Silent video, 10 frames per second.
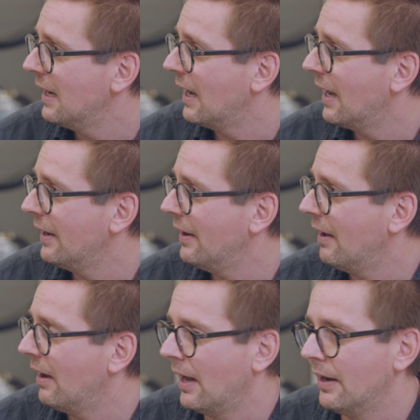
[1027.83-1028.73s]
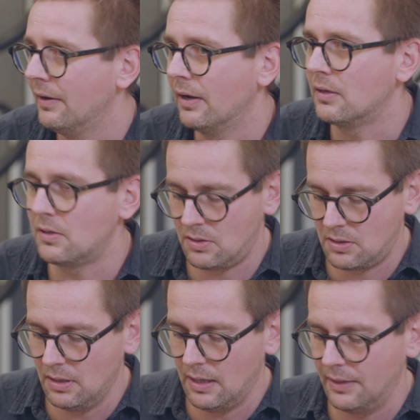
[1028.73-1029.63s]

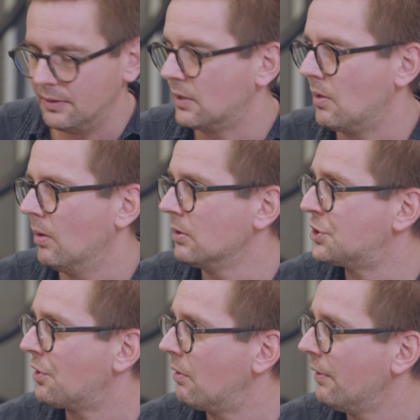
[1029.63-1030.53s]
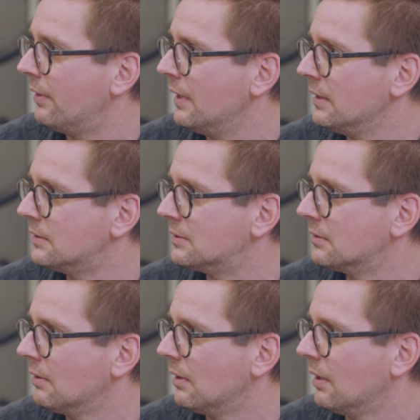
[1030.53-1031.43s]
and the culture
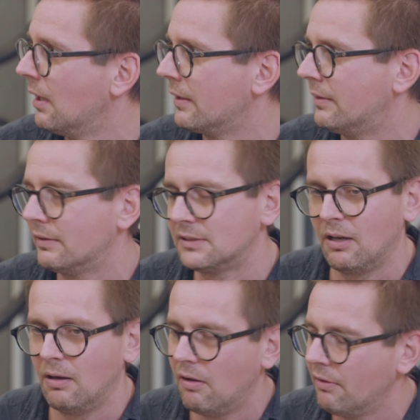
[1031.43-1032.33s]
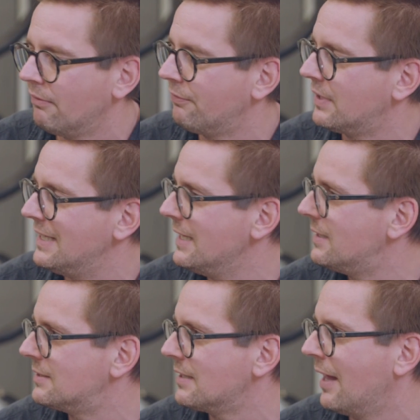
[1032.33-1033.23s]
things, like there's a lot of
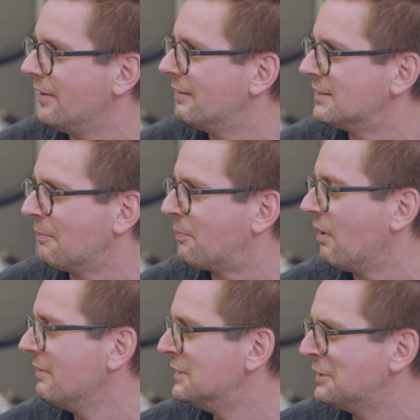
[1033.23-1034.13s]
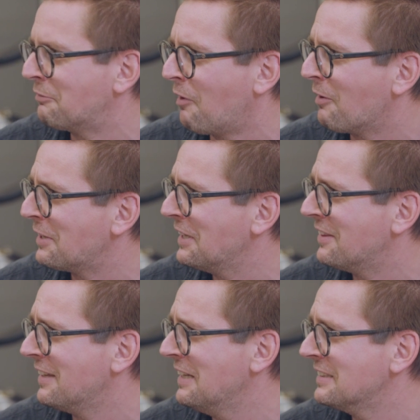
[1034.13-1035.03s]
gigs and there's a province rocky
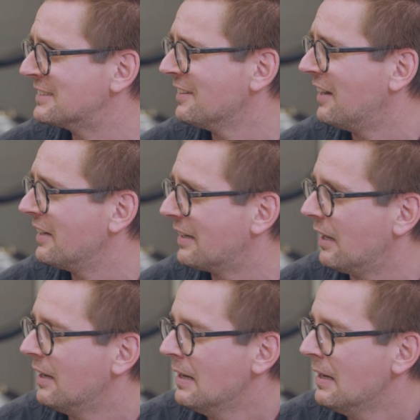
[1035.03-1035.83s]
things like